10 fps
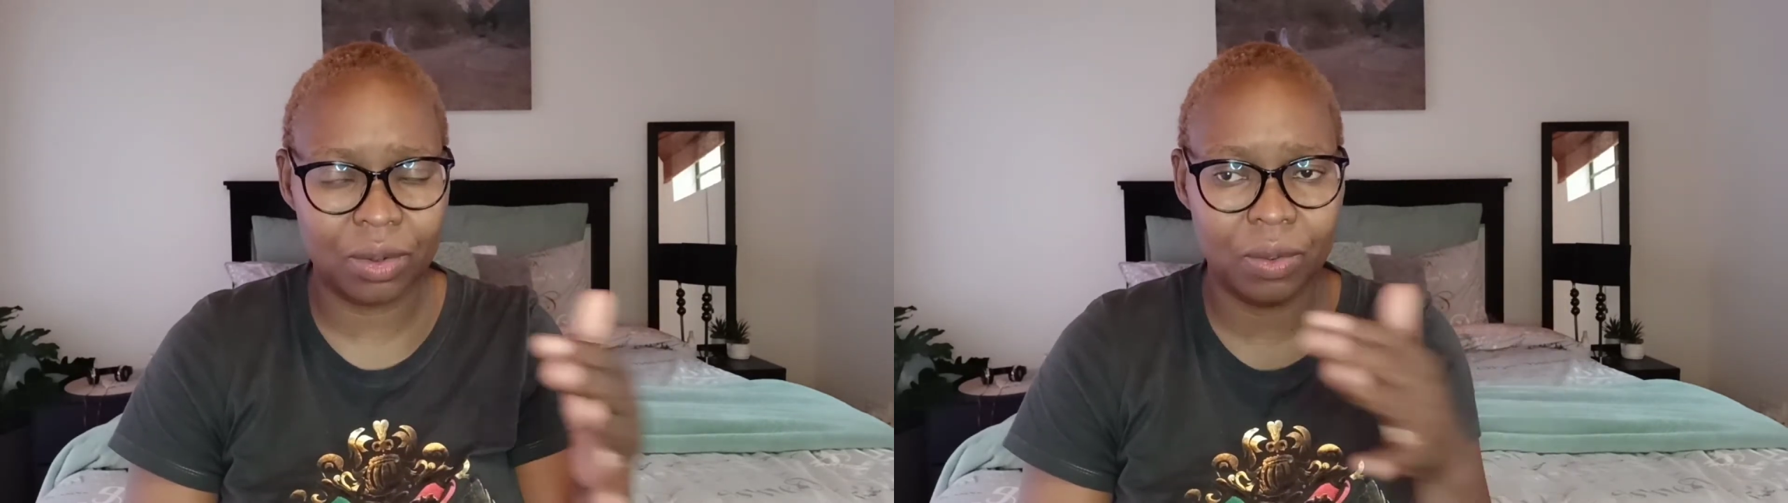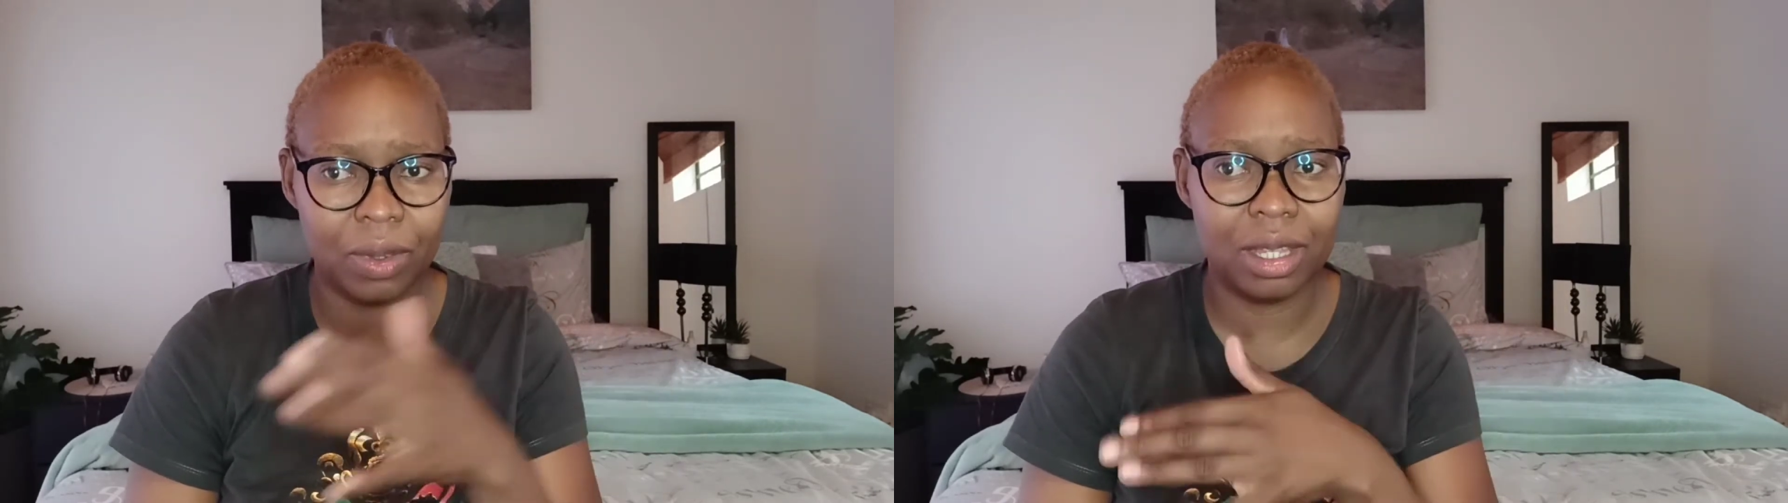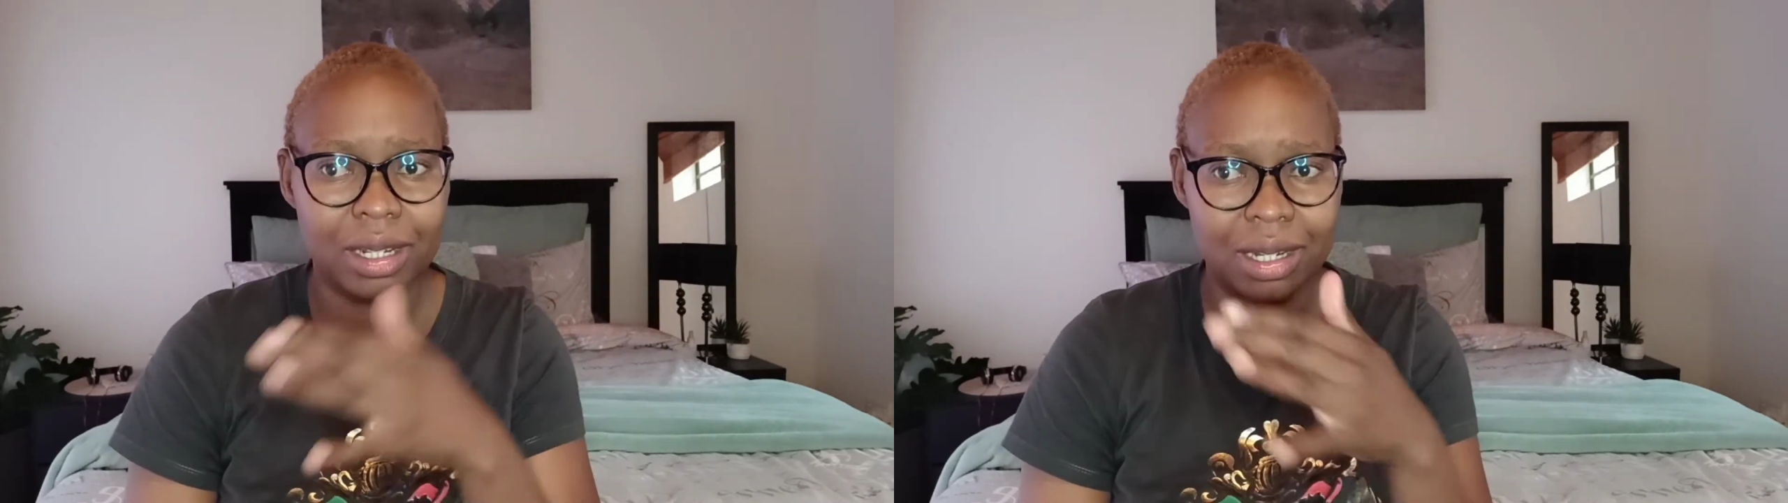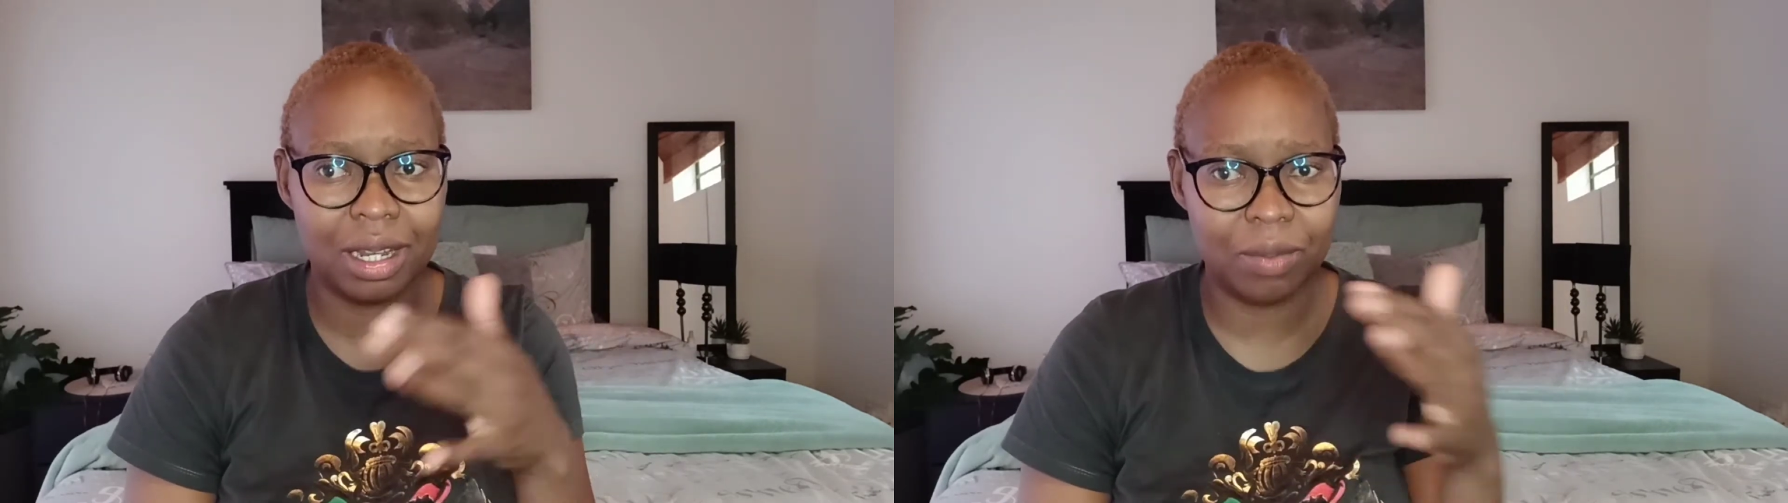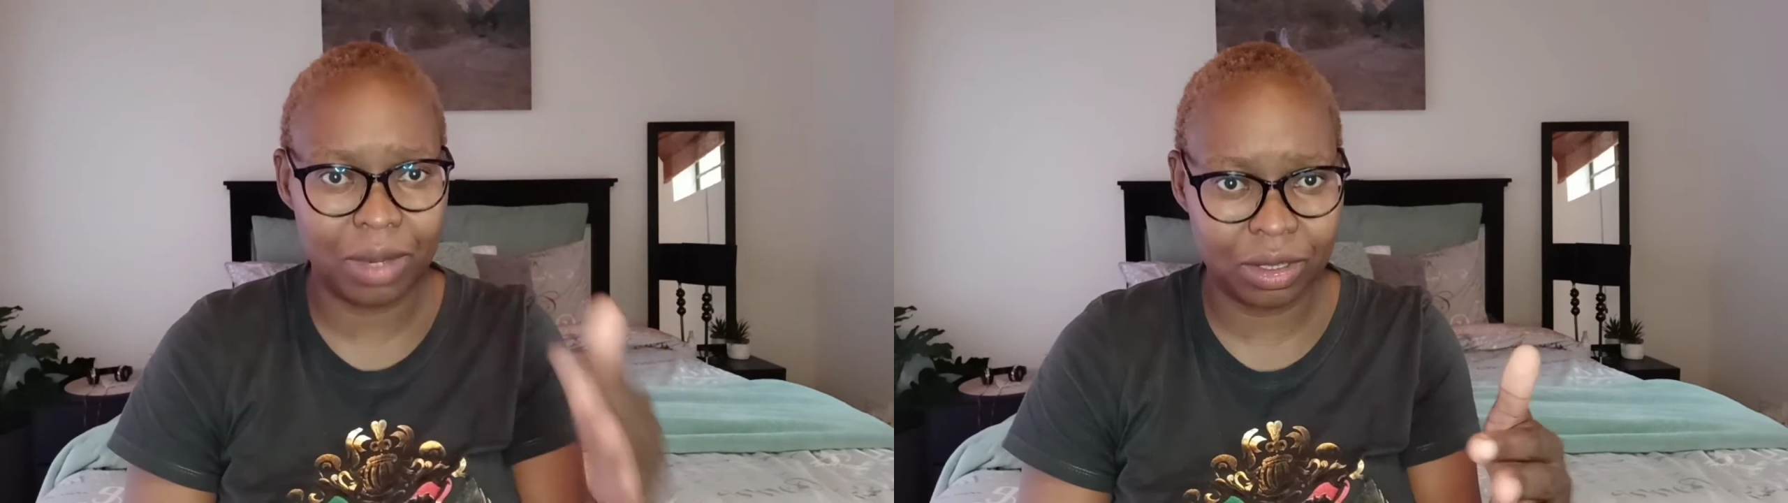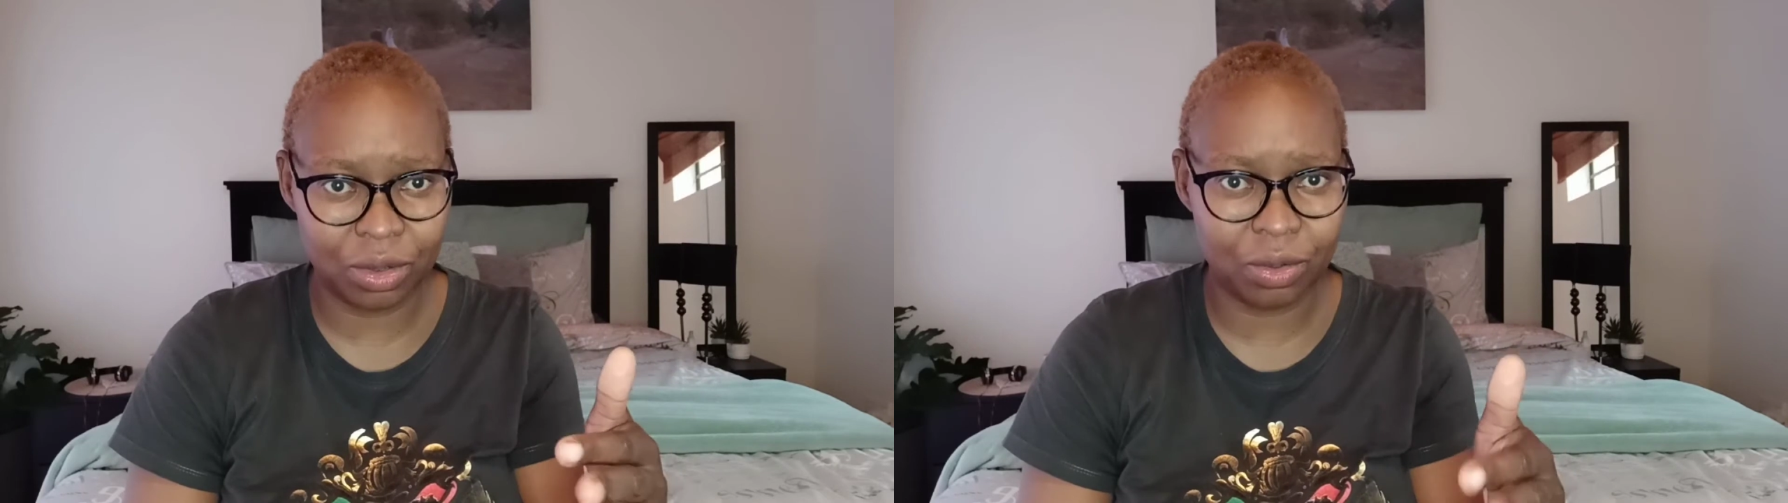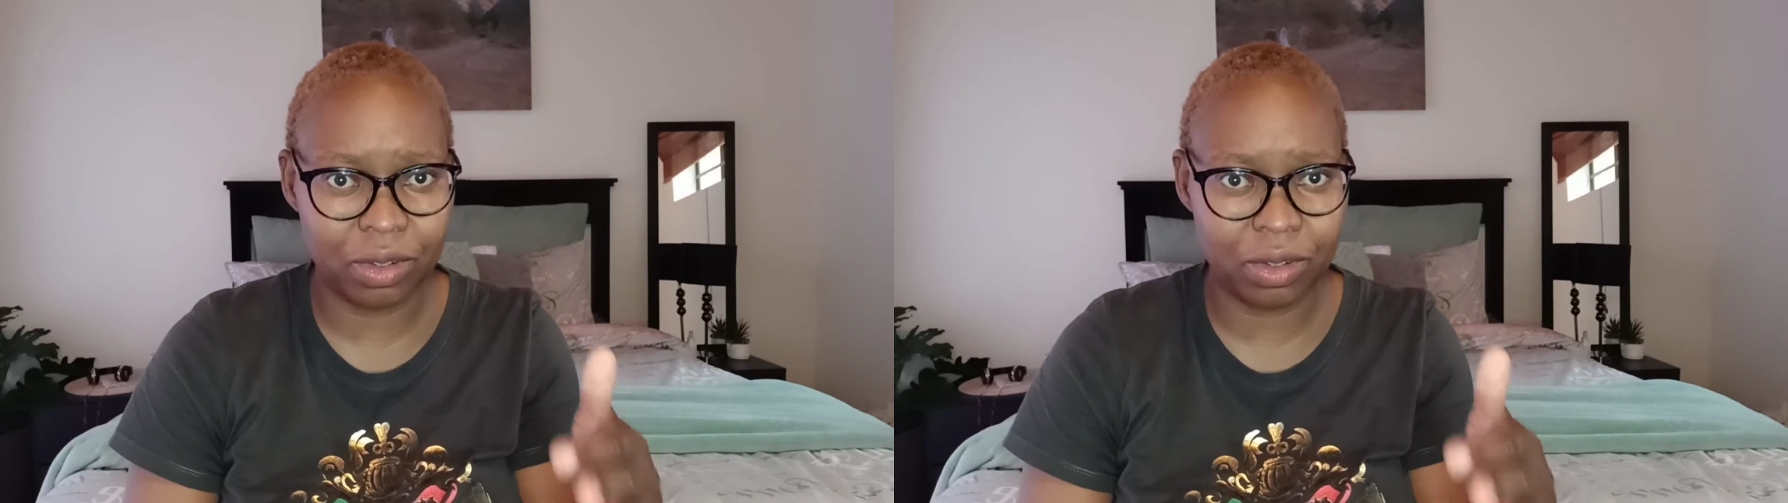within 10 months you would